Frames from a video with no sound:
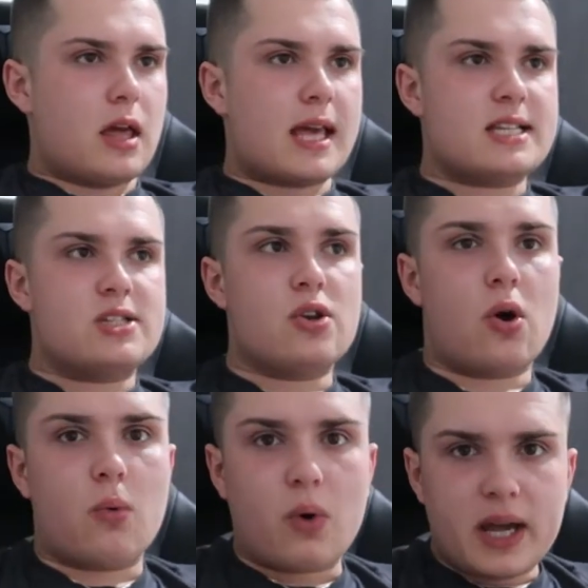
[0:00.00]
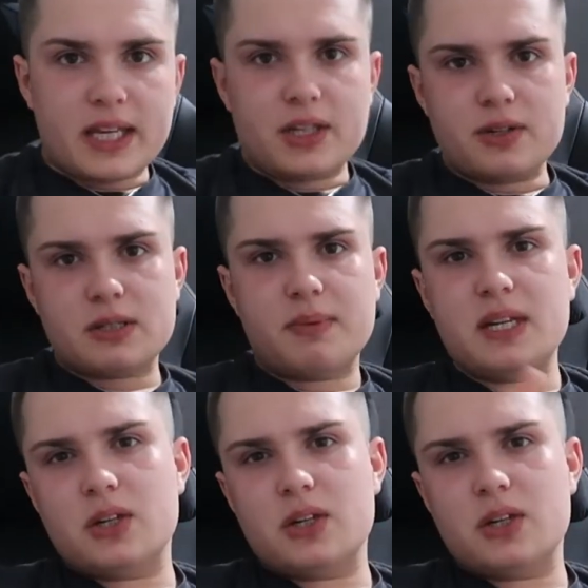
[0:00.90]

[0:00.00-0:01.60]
it's not what it used to be.